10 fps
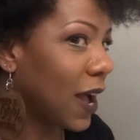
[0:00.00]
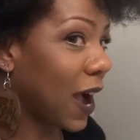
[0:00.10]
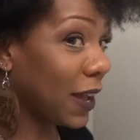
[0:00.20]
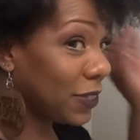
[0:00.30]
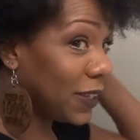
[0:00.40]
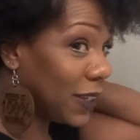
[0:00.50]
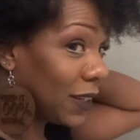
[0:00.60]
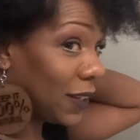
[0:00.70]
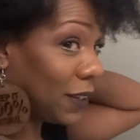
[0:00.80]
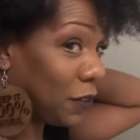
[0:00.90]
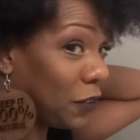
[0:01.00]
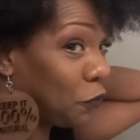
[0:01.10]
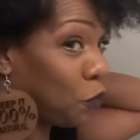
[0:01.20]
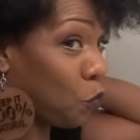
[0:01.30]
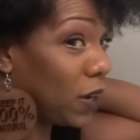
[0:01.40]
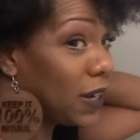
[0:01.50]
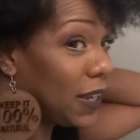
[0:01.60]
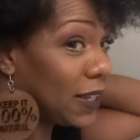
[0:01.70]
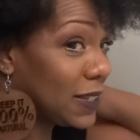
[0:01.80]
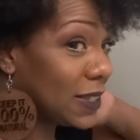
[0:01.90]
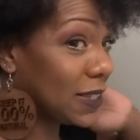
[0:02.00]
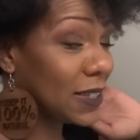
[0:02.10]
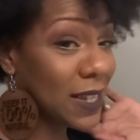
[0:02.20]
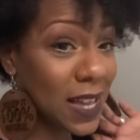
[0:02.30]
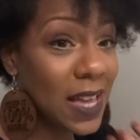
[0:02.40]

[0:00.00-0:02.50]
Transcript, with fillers: I think for what it is,